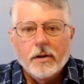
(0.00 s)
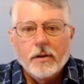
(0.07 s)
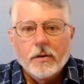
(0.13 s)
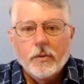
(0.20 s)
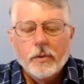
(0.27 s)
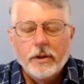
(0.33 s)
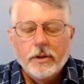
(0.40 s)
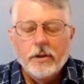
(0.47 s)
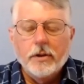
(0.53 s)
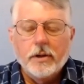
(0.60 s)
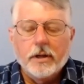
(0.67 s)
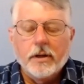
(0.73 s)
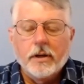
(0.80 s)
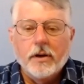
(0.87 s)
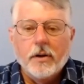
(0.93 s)
we look
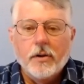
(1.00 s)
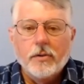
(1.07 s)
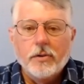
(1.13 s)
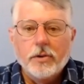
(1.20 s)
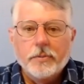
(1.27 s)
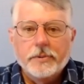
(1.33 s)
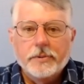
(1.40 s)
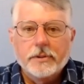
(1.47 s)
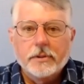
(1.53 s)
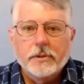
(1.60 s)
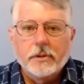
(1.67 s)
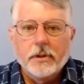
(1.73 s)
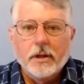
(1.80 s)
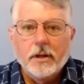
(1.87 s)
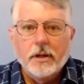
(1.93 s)
and go, oops,
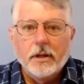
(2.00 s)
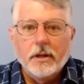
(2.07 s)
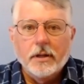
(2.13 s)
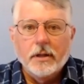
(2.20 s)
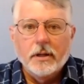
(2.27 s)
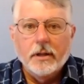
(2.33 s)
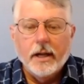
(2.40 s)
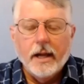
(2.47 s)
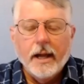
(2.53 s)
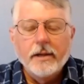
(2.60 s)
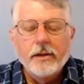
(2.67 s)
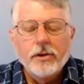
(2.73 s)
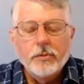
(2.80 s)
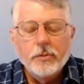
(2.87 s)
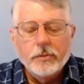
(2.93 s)
and
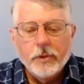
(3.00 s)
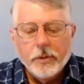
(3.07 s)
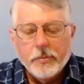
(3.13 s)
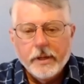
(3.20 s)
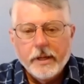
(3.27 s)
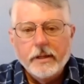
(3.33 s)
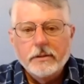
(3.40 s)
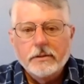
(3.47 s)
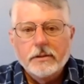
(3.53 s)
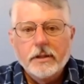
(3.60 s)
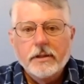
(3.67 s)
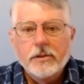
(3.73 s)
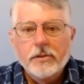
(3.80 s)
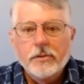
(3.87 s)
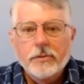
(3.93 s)
you repent and
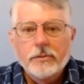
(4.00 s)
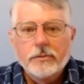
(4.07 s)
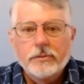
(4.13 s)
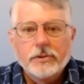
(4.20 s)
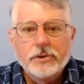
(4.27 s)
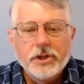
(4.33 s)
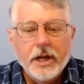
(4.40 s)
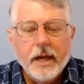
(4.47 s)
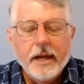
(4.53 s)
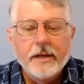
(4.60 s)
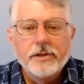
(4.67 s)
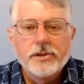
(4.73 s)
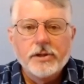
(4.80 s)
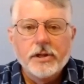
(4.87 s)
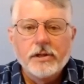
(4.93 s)
you
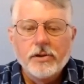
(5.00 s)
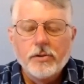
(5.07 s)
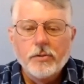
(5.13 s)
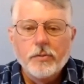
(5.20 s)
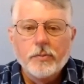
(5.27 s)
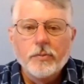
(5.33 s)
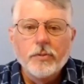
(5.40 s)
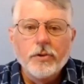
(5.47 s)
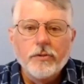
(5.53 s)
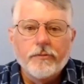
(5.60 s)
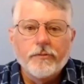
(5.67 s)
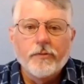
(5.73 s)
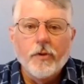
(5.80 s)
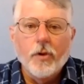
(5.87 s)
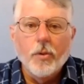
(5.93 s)
change and you move
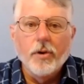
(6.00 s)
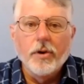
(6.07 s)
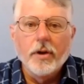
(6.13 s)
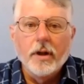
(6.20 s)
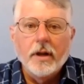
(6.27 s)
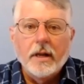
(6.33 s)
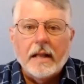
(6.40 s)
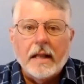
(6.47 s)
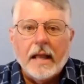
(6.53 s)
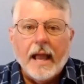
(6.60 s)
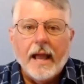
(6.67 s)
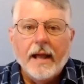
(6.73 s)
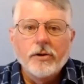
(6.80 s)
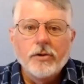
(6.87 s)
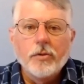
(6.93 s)
forward
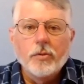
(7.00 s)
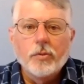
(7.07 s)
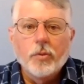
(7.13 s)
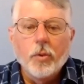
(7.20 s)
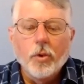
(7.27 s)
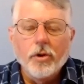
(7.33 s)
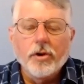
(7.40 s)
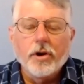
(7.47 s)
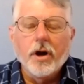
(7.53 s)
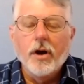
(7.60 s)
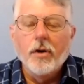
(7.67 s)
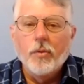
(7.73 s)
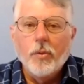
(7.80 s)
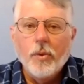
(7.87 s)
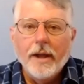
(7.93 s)
and you work
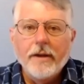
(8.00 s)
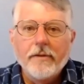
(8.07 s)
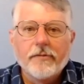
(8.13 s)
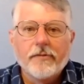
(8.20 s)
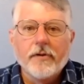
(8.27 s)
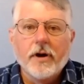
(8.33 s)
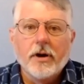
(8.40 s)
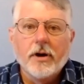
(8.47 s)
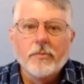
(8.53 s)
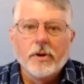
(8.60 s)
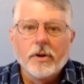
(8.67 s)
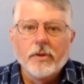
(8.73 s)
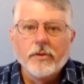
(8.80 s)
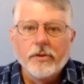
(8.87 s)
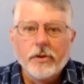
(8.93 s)
away from
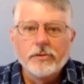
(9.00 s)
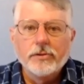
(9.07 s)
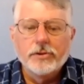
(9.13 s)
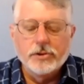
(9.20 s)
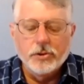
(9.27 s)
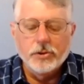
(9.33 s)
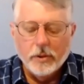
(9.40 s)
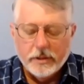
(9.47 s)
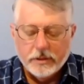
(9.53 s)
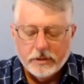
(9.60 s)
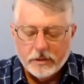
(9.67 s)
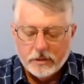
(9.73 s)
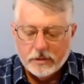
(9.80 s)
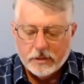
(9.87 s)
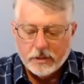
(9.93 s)
those
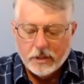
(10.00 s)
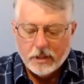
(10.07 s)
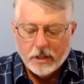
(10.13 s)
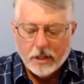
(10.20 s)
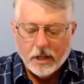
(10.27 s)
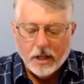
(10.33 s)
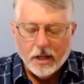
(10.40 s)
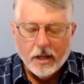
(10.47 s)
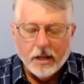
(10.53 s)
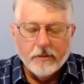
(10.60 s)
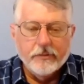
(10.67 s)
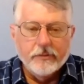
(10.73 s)
choices of,